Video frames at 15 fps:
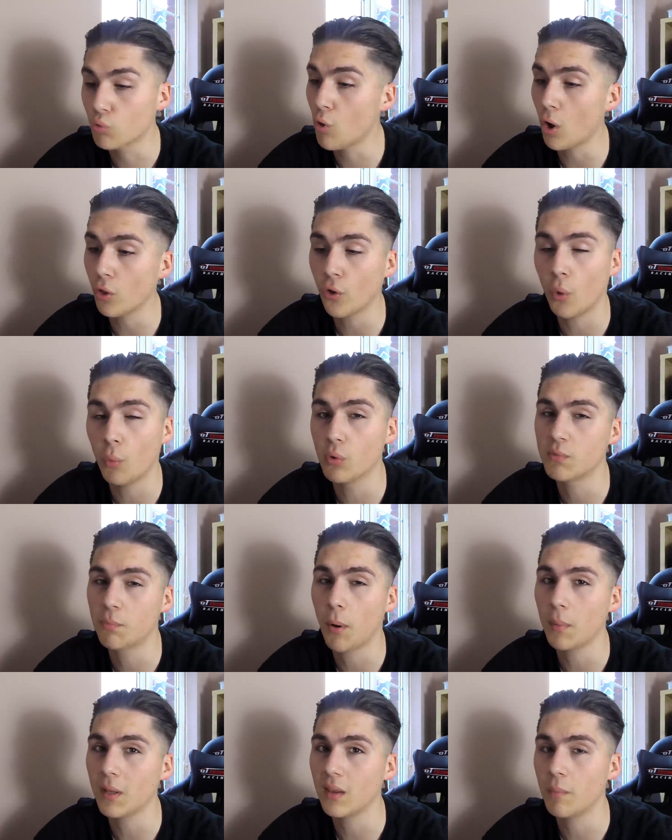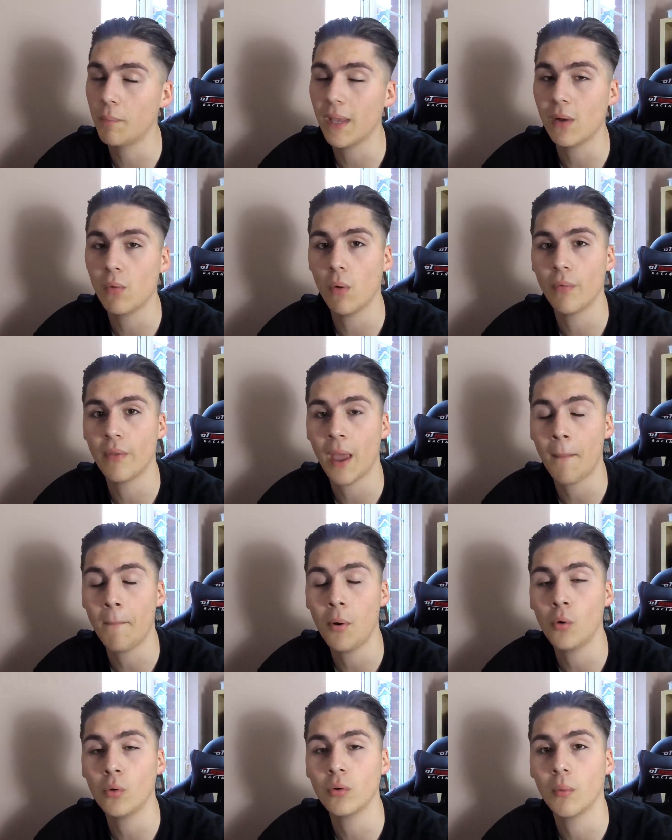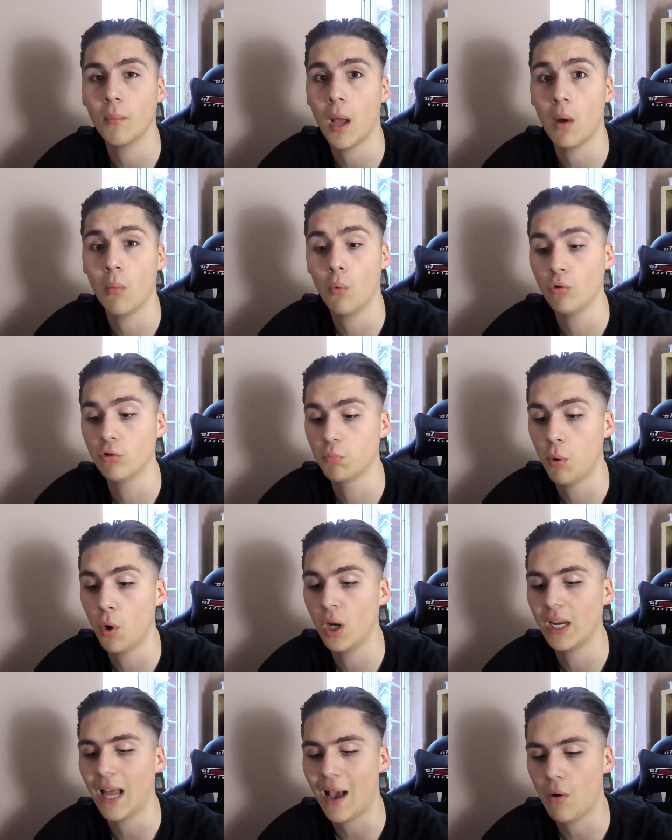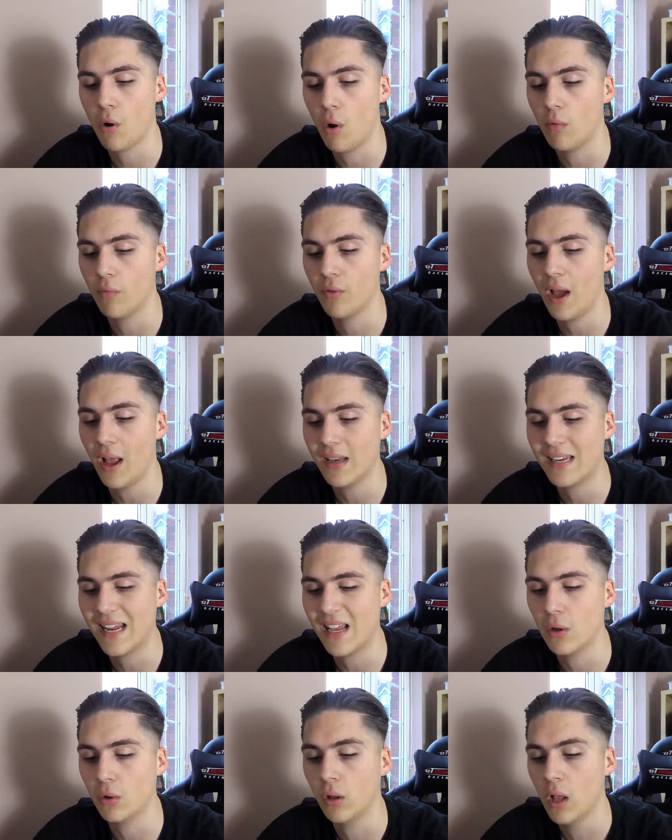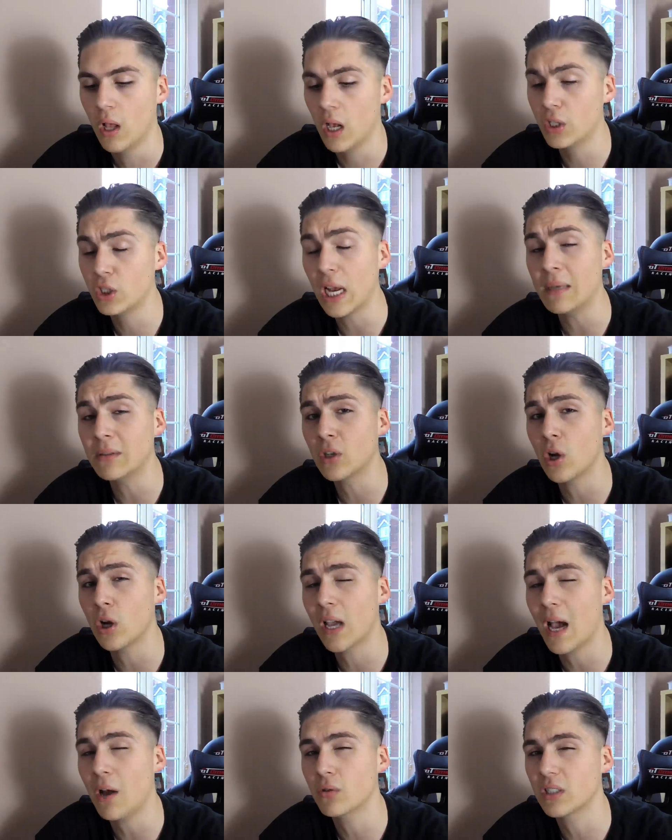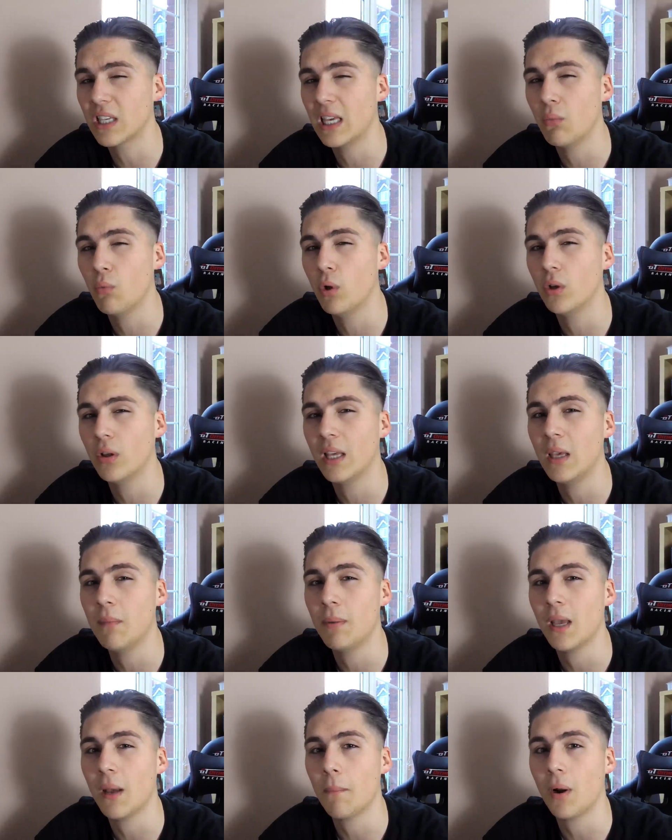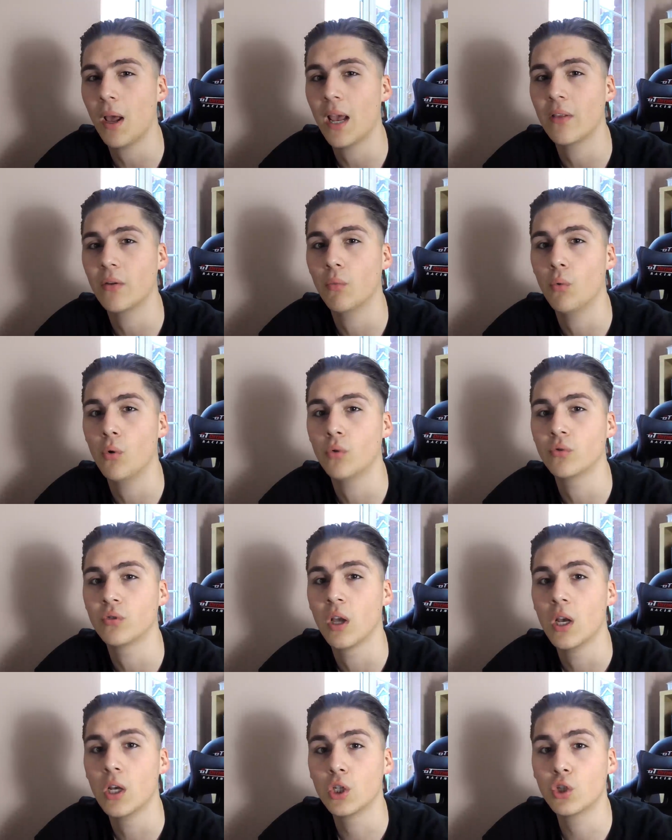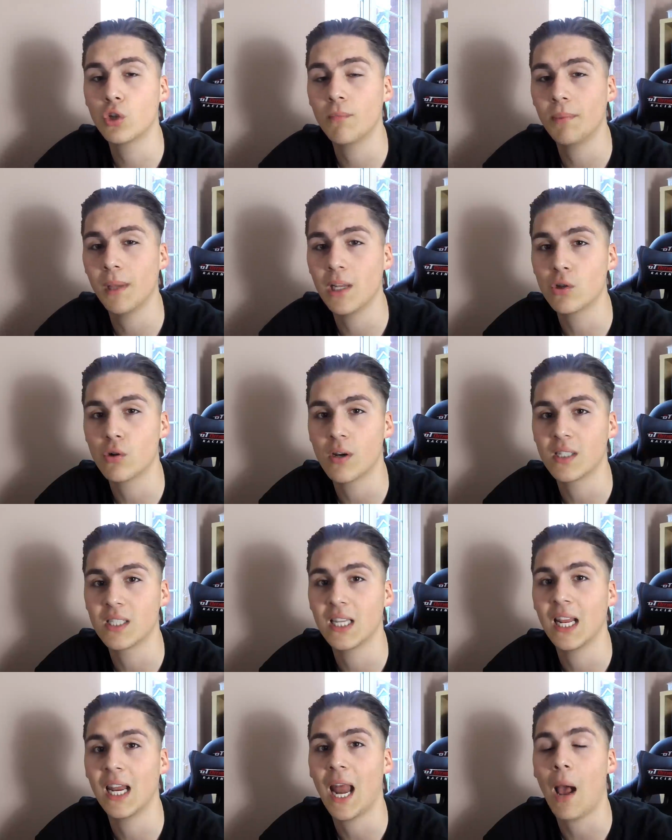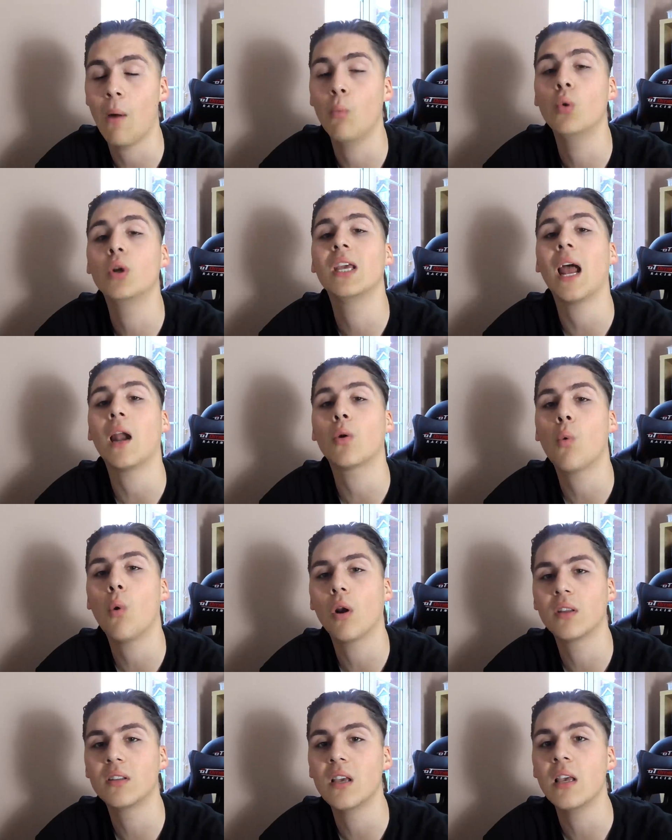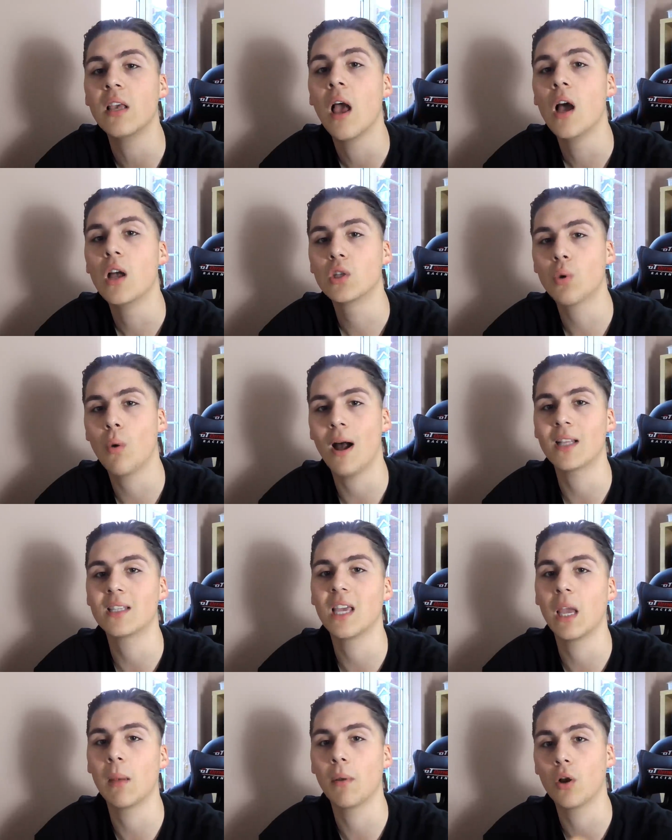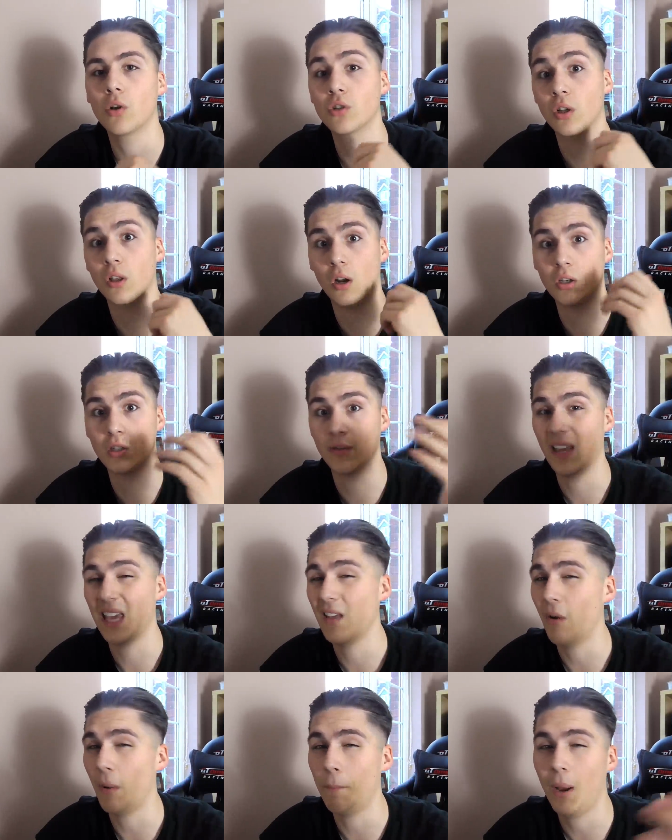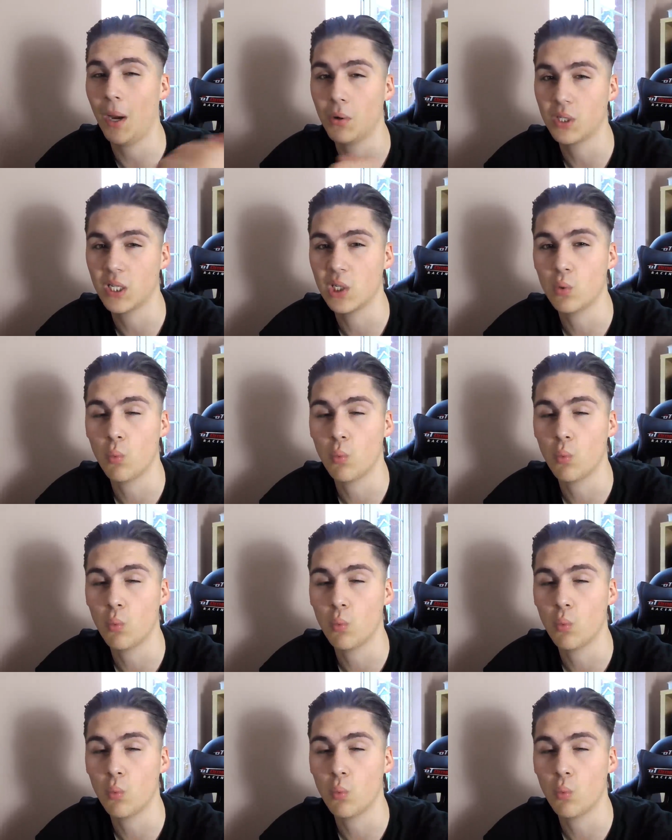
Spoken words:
Rondon was probably the big one there. Wolves pulling out of that deal. And James Tarkowski, will he be a player that Wolves should be interested in, and would he add quality to our team alongside the likes of Ivan Perisic?